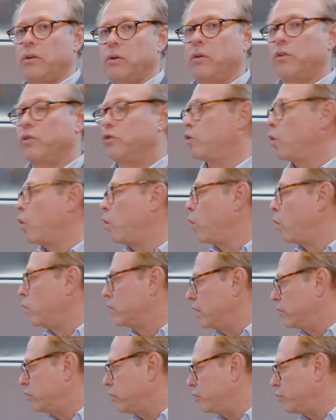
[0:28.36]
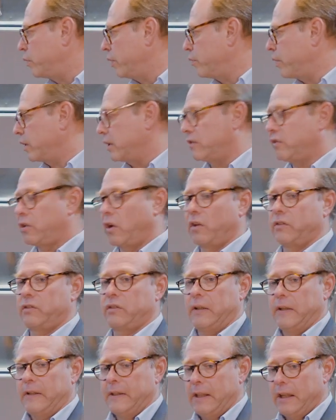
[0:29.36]
the so-called industry
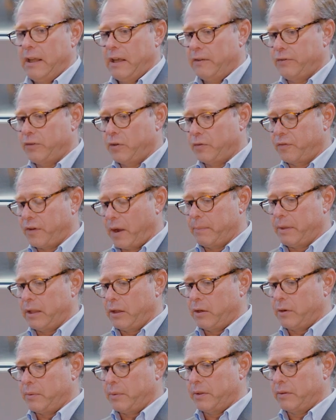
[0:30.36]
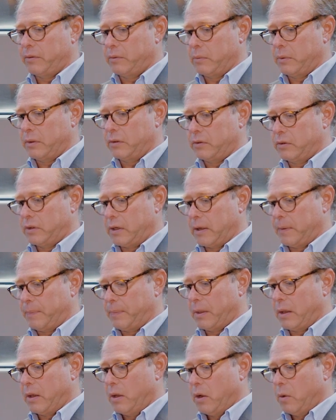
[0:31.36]
renaissance, if you're familiar
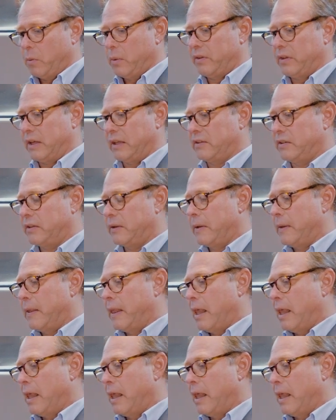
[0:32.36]
with it.